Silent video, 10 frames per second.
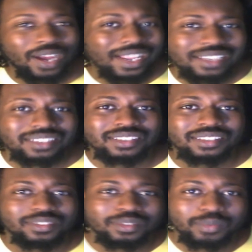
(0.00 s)
What?
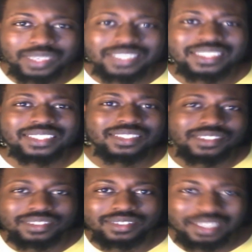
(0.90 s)
Really?
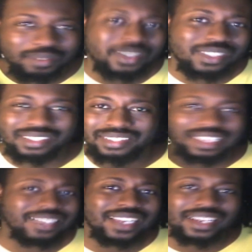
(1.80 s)
Did he really
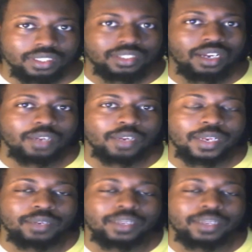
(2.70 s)
say that? He's talking about them